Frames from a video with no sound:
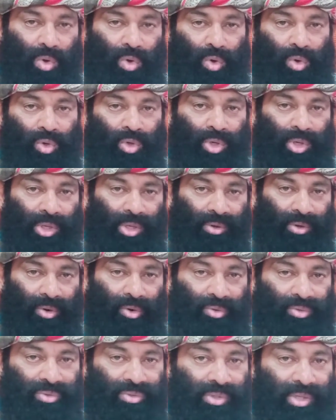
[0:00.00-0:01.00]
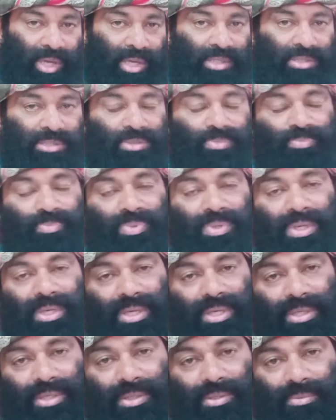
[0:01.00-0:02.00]
Only on that
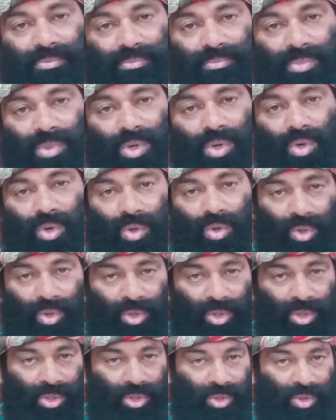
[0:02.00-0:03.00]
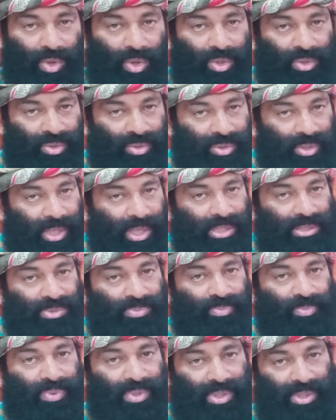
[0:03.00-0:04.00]
speed, only on that
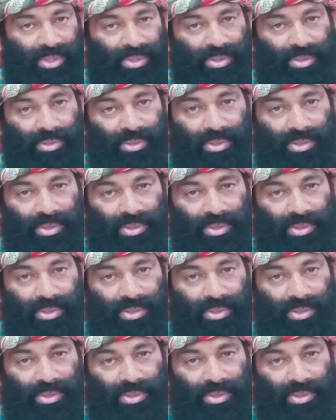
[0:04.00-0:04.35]
speed,